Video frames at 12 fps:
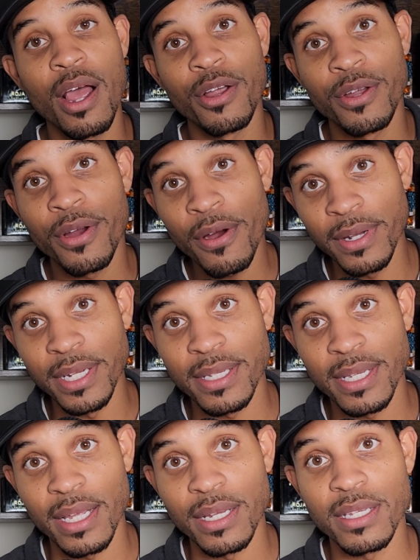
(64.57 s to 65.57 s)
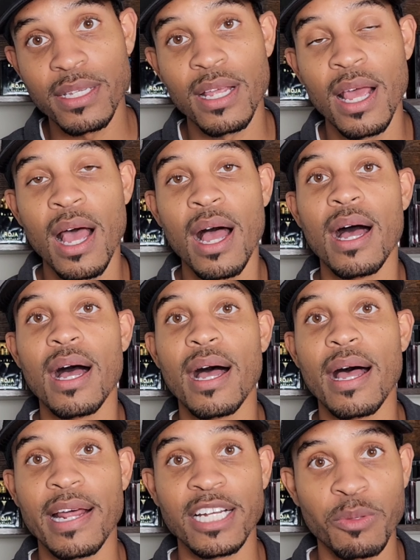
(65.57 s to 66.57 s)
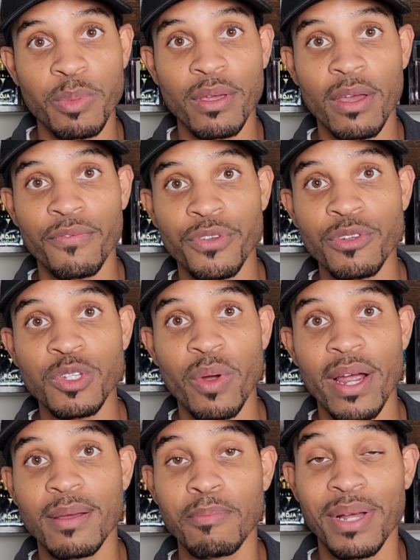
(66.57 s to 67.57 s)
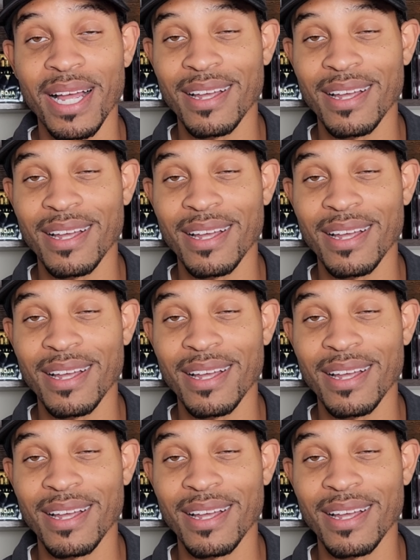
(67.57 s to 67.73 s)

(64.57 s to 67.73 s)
Curly Scents, not to be confused by